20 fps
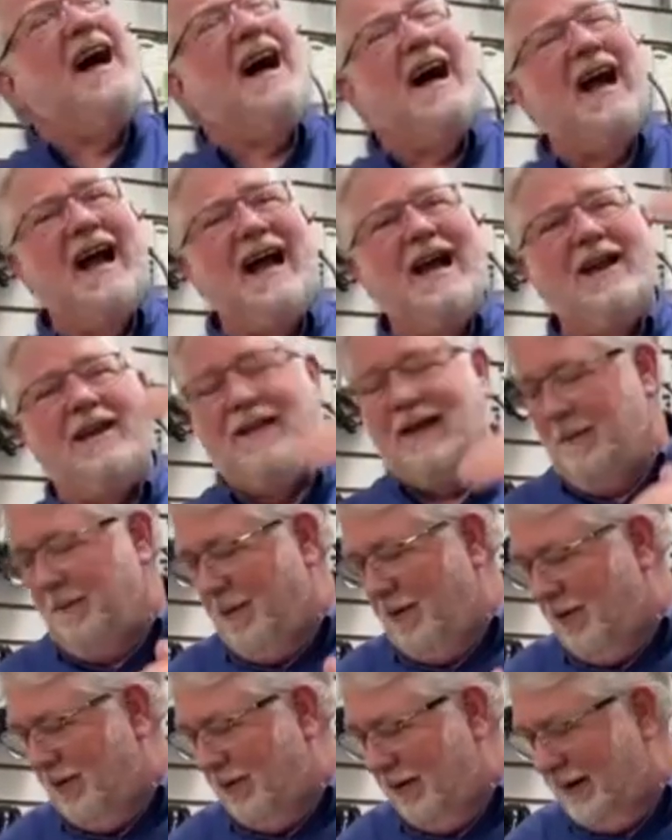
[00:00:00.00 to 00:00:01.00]
the height of that
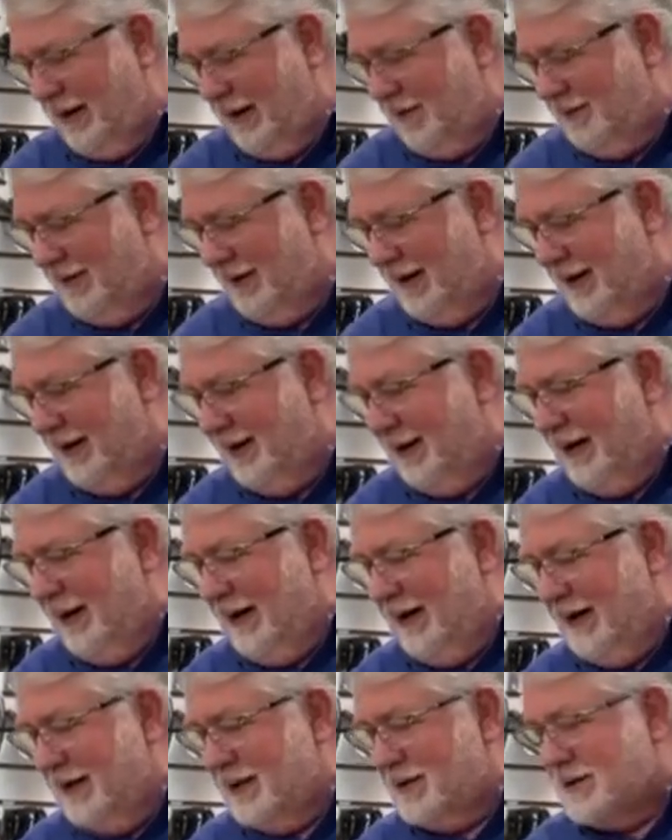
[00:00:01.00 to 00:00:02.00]
pole a little bit.
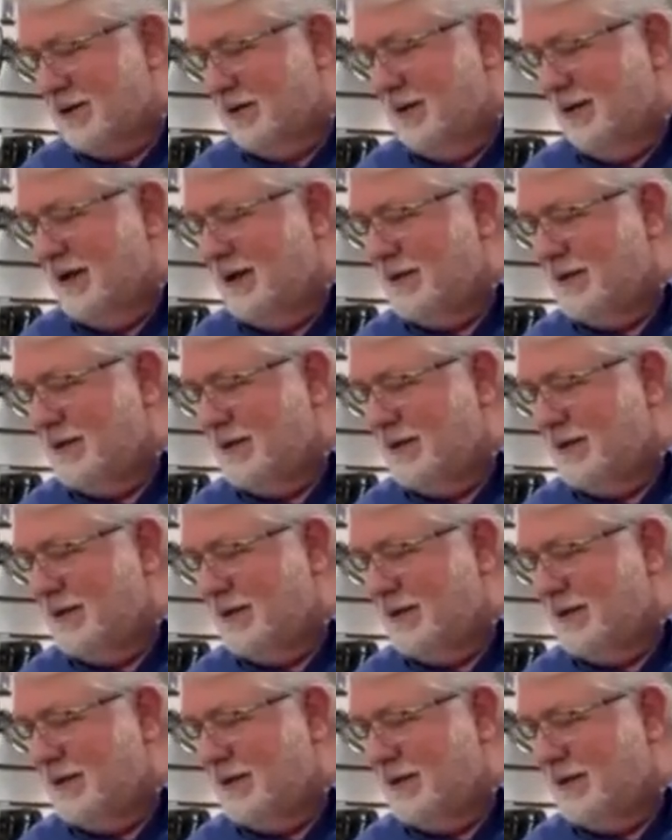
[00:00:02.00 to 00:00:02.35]
And so